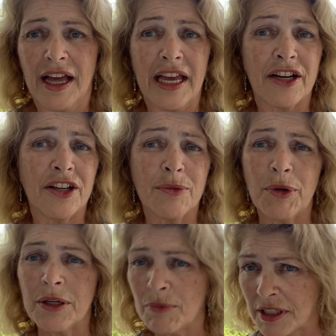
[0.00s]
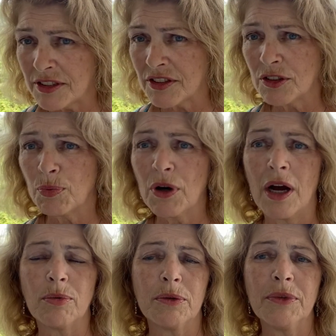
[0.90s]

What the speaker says: It could be a meniscal problem.